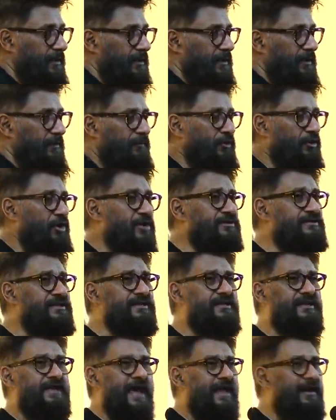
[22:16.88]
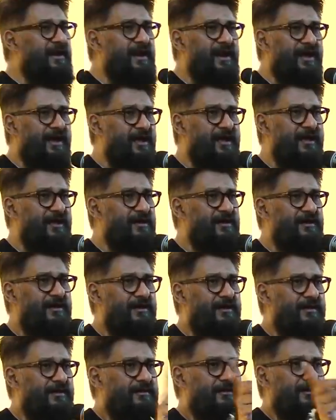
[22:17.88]
Because in Kerala,
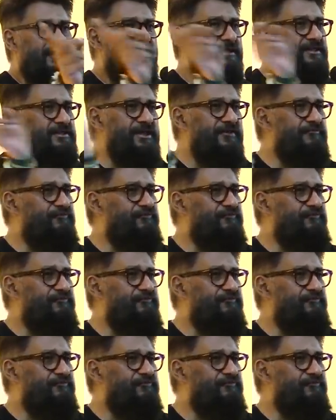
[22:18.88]
Hindi